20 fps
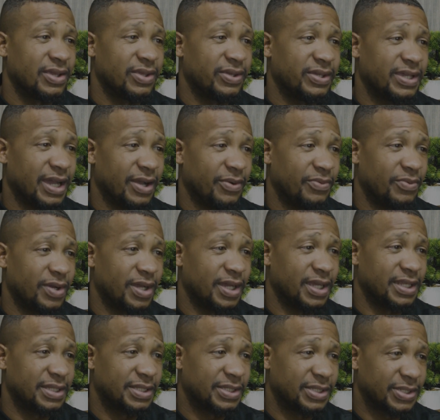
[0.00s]
You got
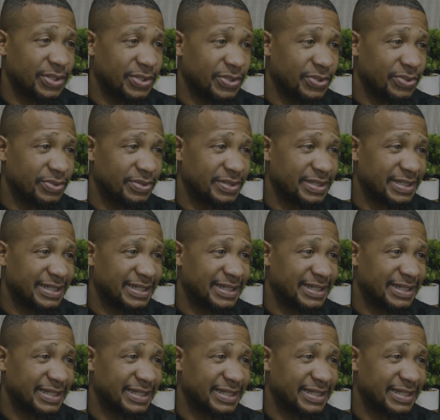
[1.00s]
1, 2,